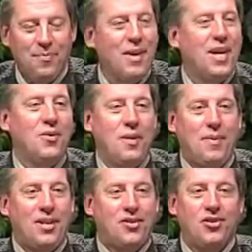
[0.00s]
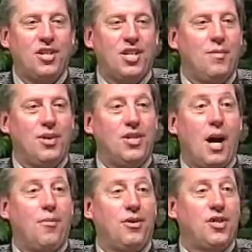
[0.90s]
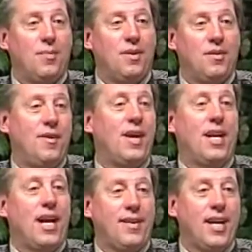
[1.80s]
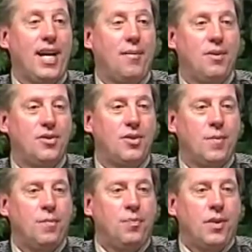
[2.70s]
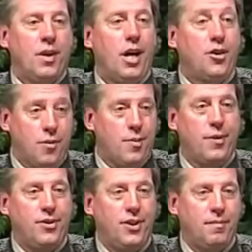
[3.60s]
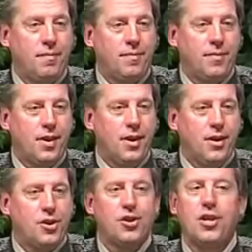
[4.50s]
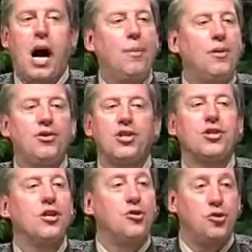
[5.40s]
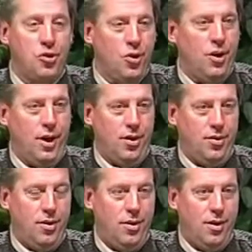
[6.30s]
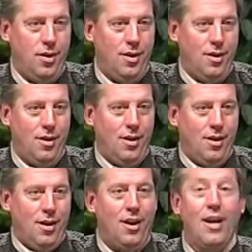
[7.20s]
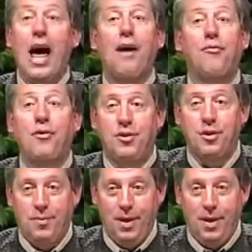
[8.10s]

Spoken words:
By the way, Pastor, just let me stop. When something funny like that happens in your preaching, stop and just enjoy it. Laugh with your